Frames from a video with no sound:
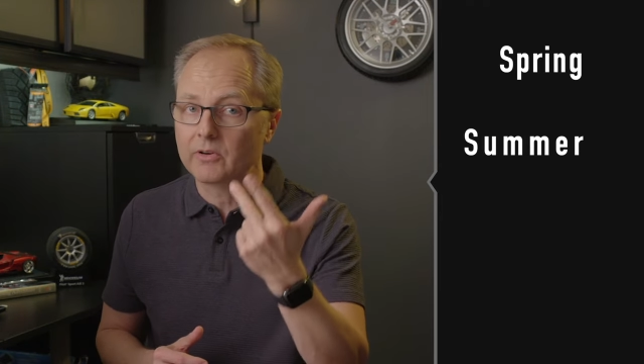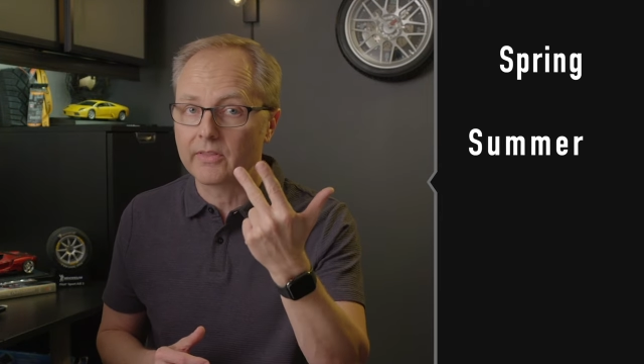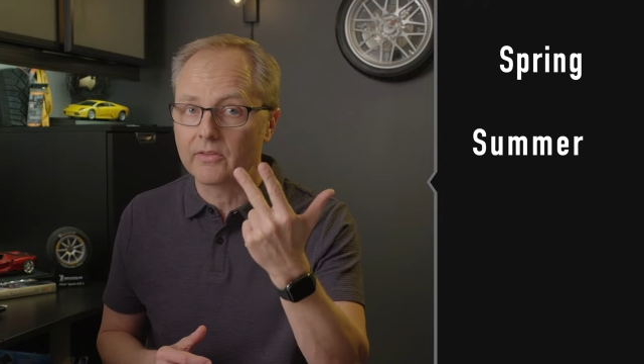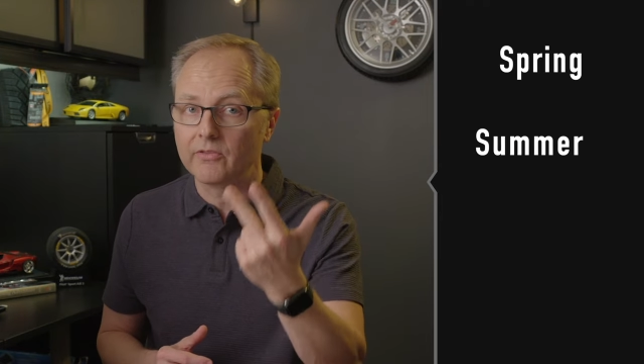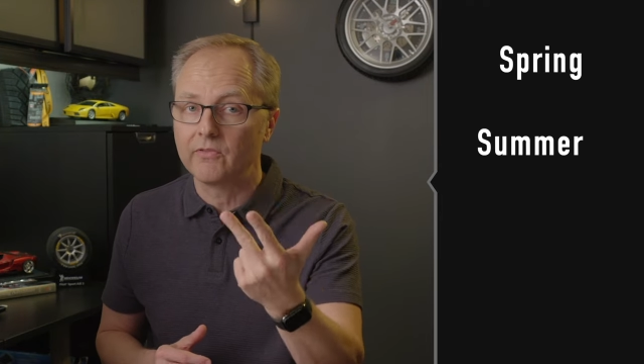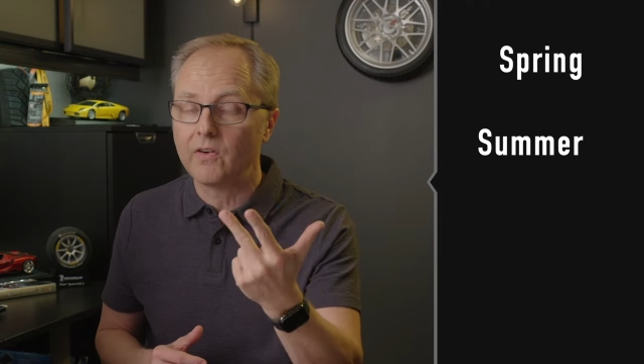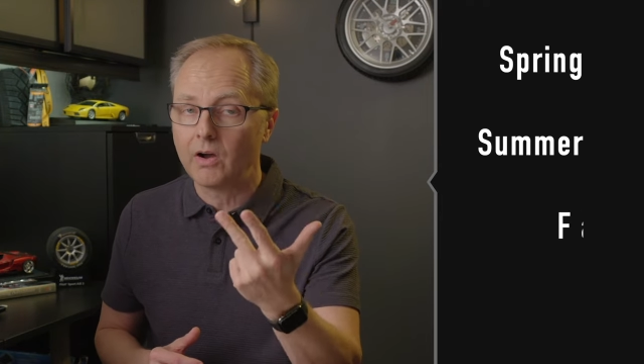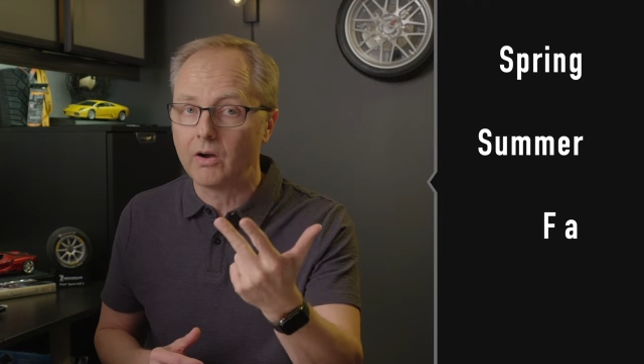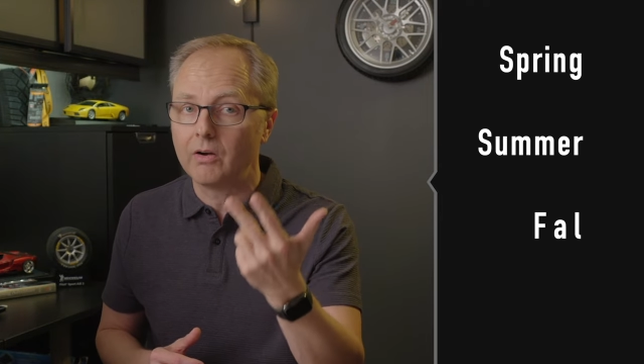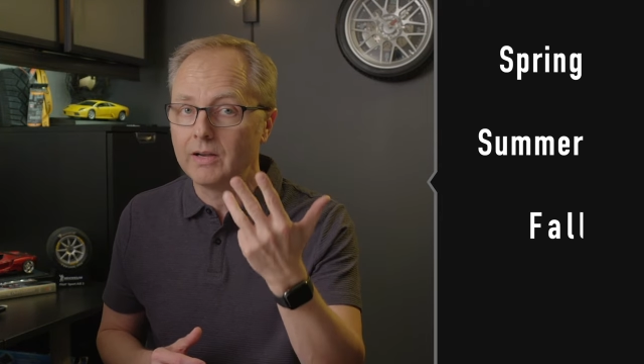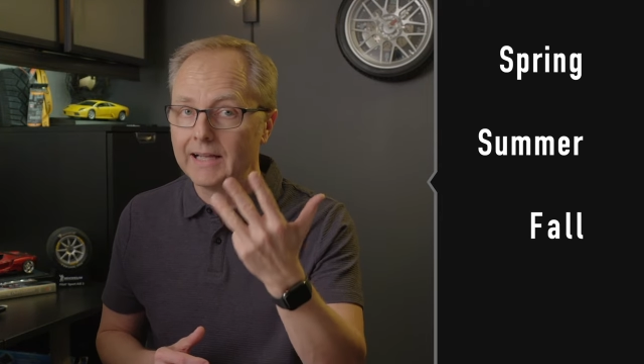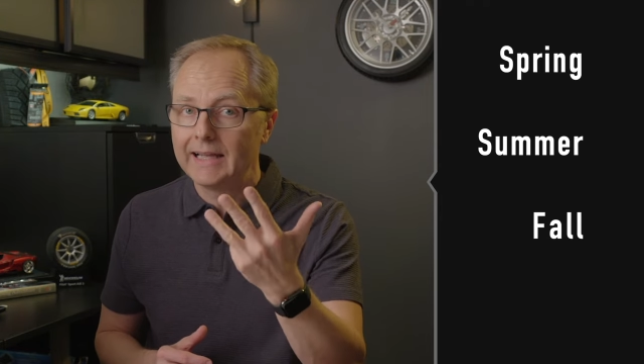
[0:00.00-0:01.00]
and the
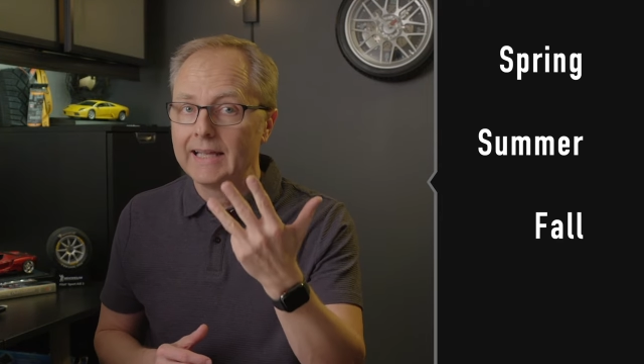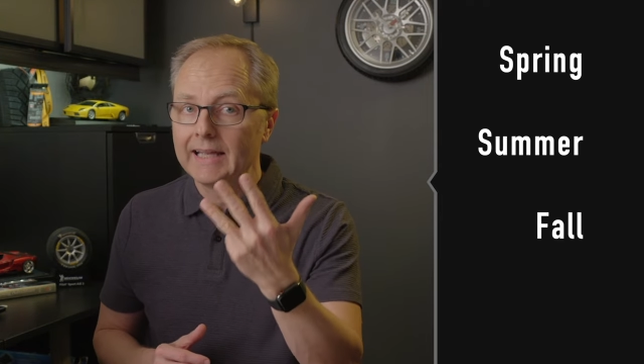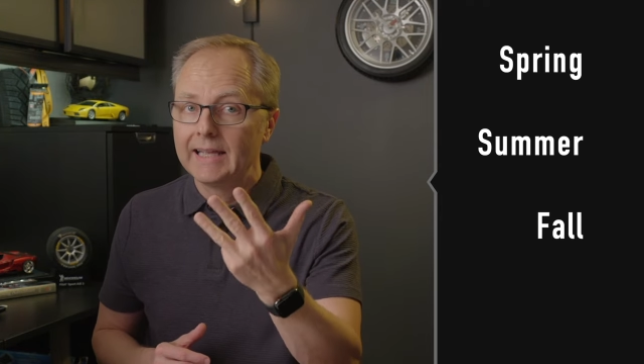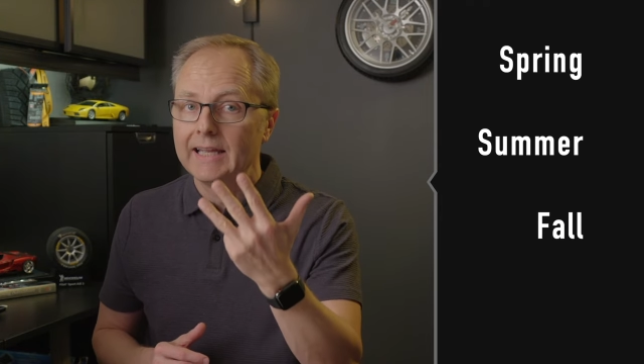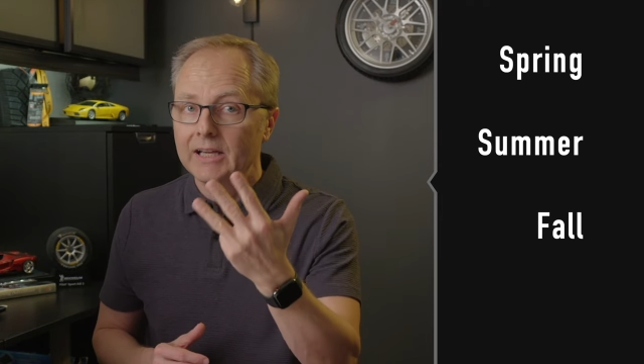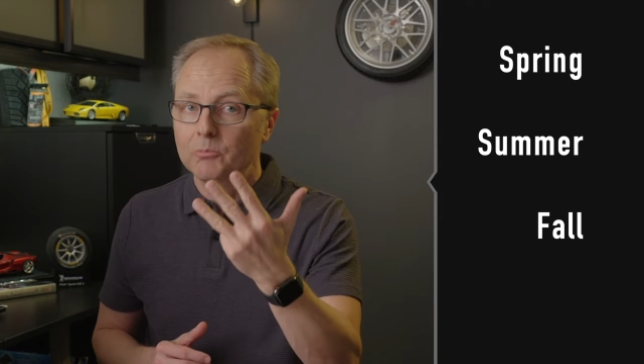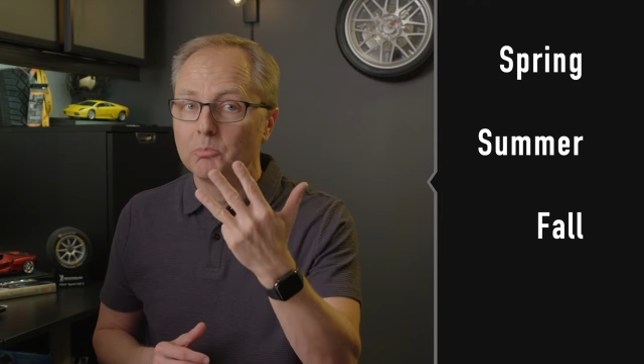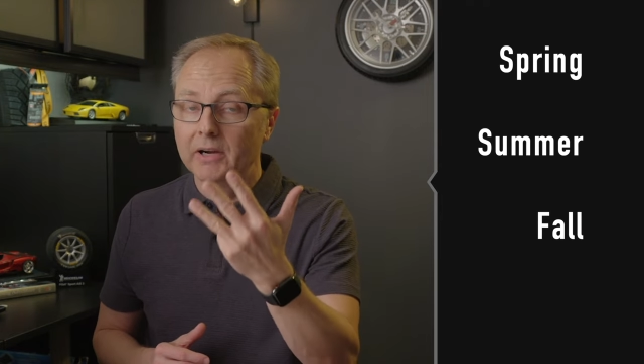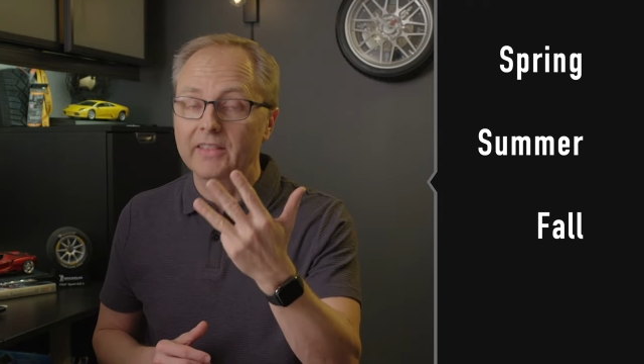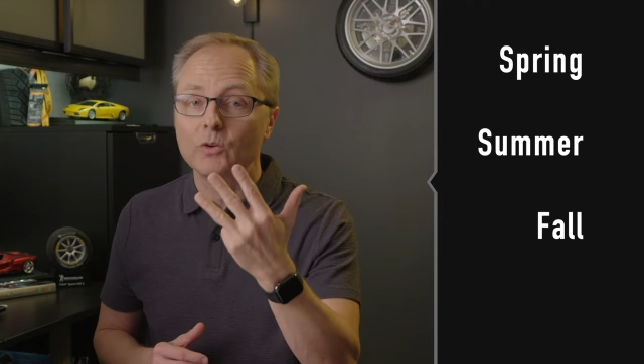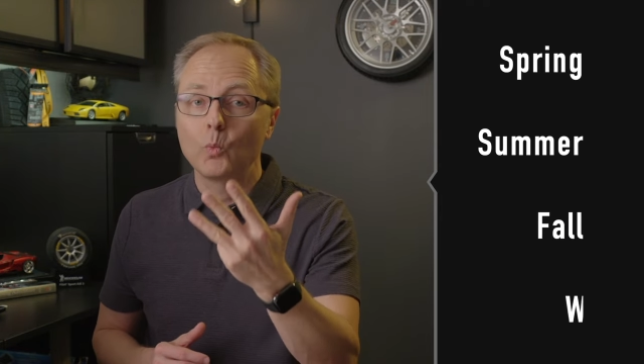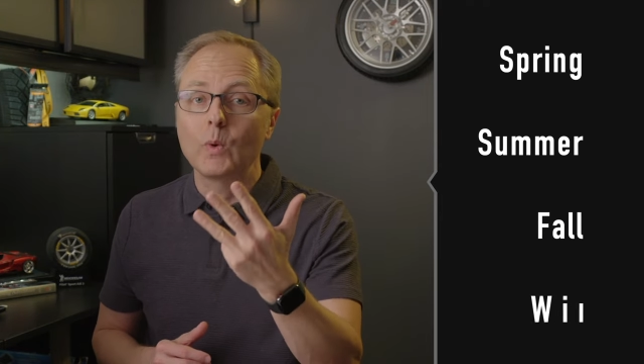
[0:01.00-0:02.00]
fall, but
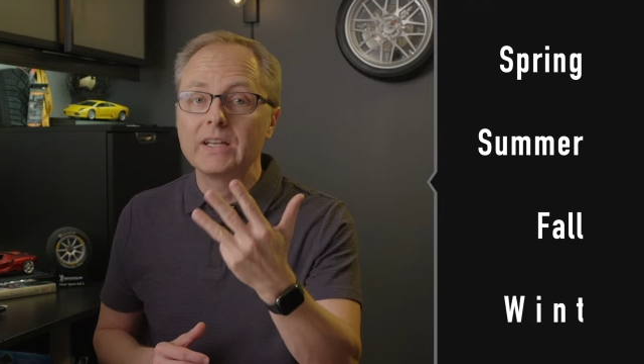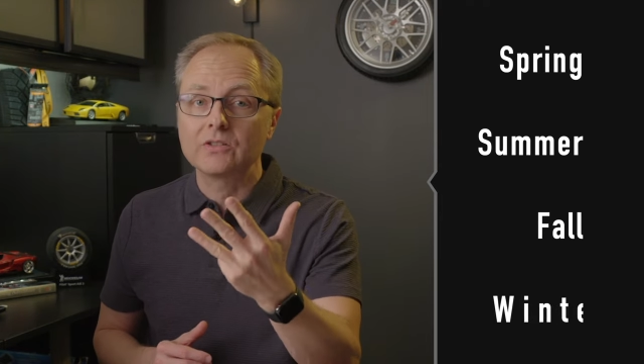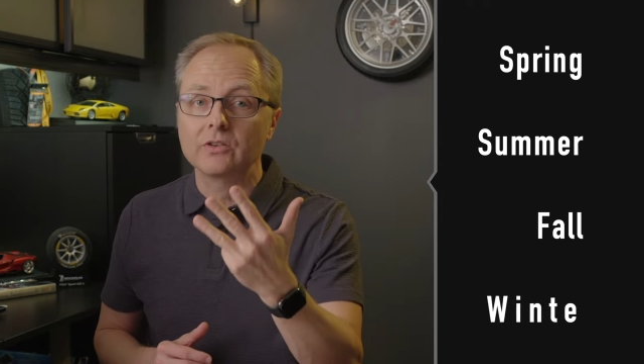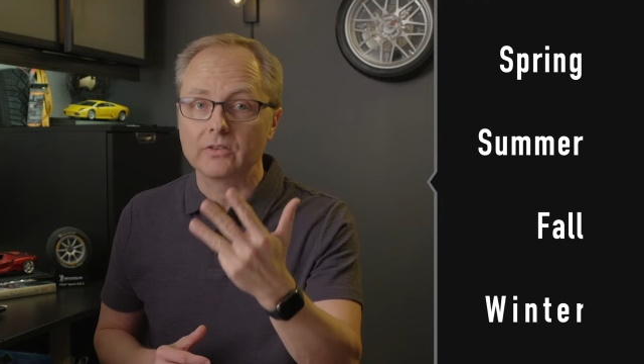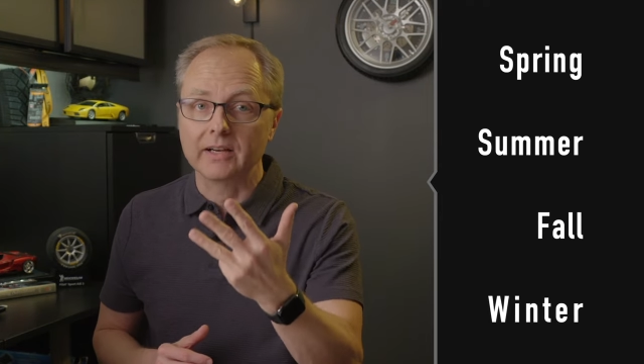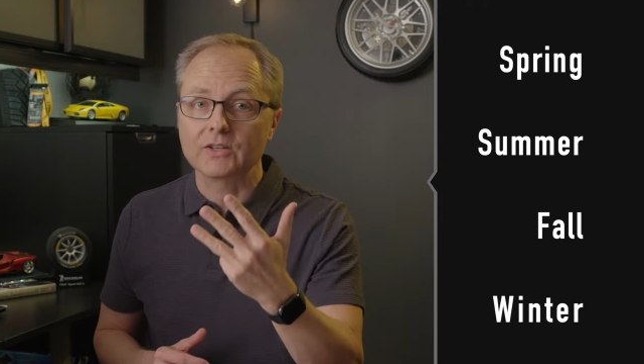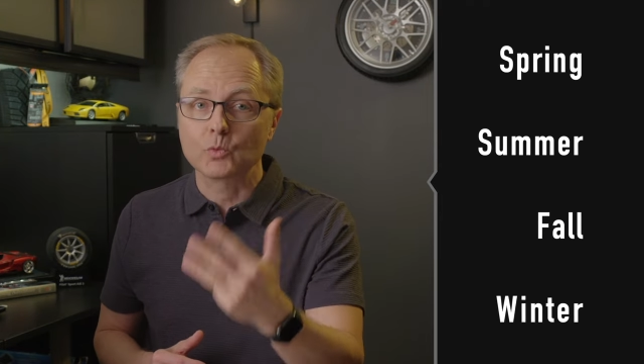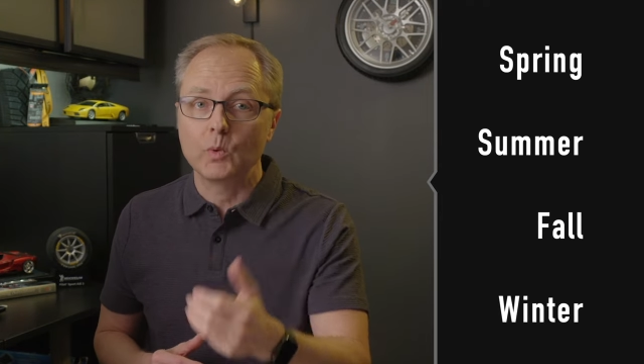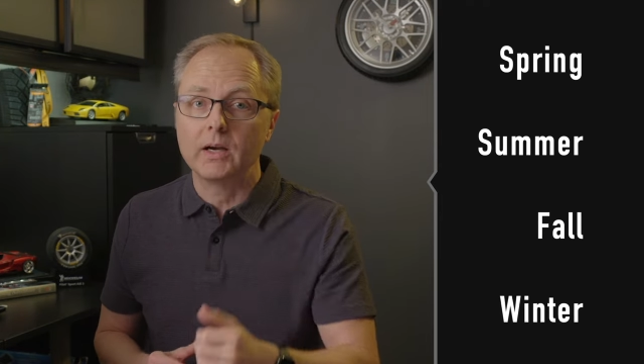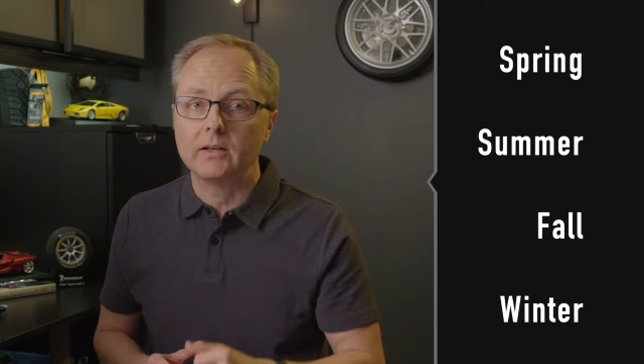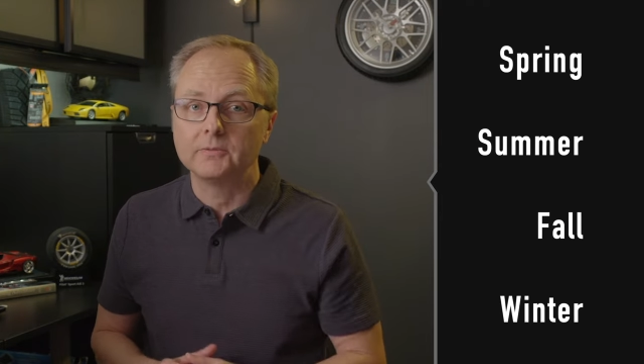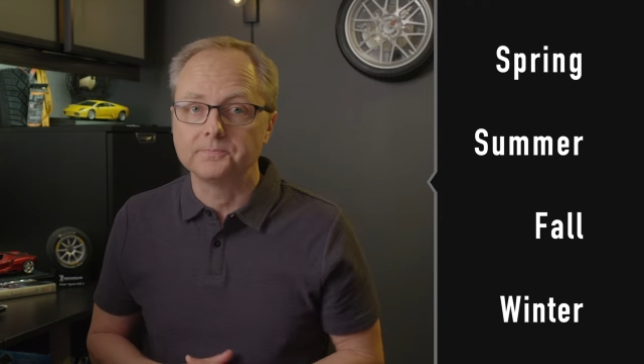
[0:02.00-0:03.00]
in the winter as
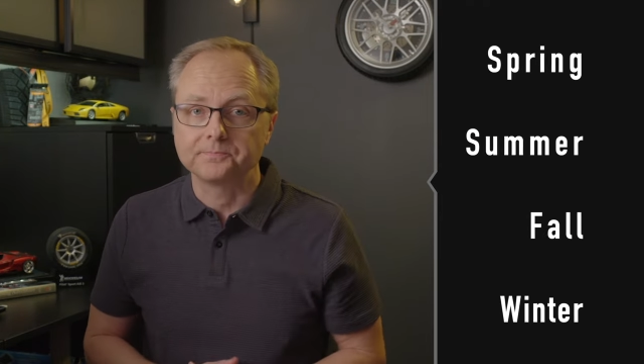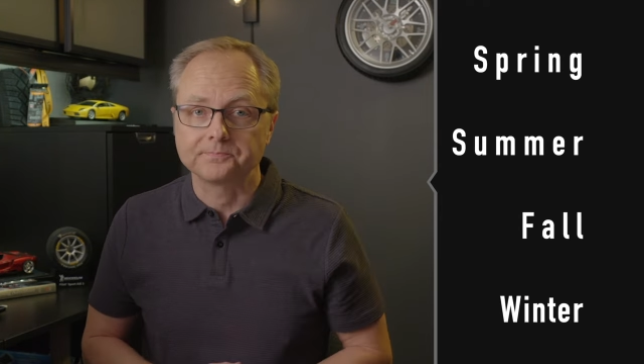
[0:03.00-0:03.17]
well.